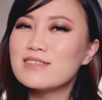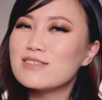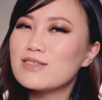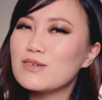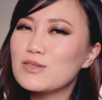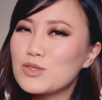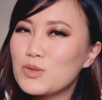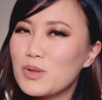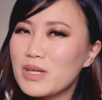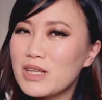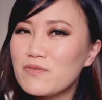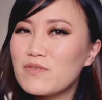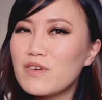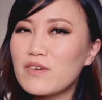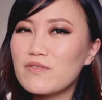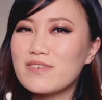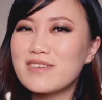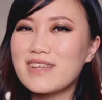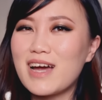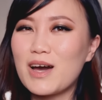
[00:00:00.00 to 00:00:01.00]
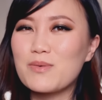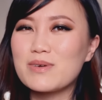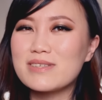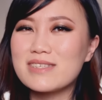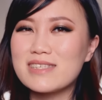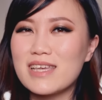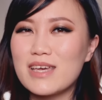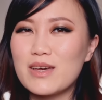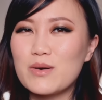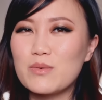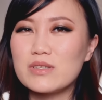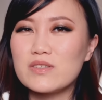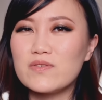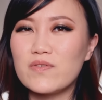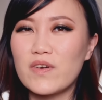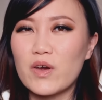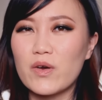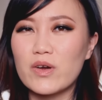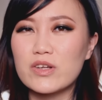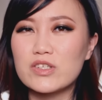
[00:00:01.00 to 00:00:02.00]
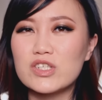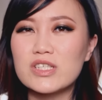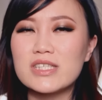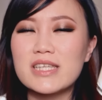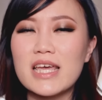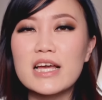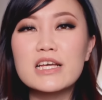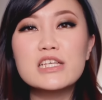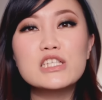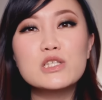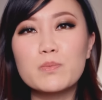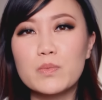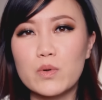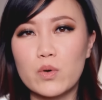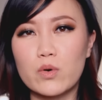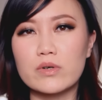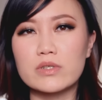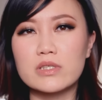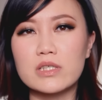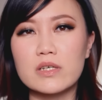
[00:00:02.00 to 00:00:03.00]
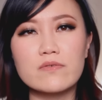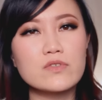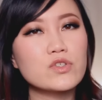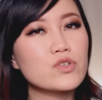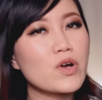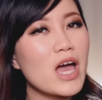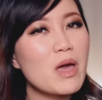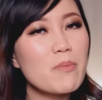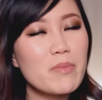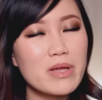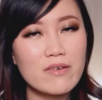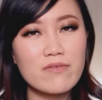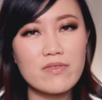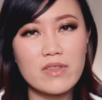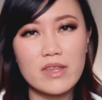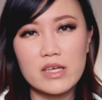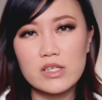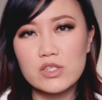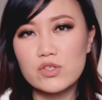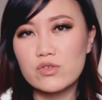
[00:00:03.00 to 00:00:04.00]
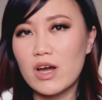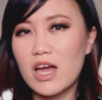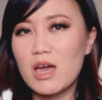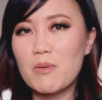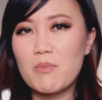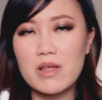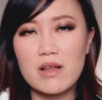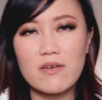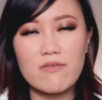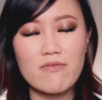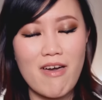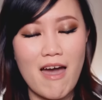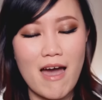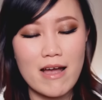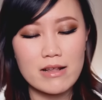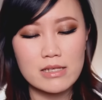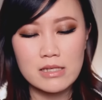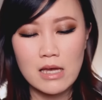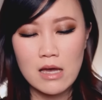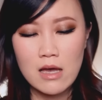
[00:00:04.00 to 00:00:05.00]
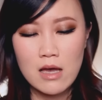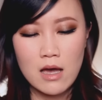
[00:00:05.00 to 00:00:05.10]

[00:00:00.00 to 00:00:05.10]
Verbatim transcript: So 2015, I would say, was very just explorative. Try a bit of this, try a bit of that.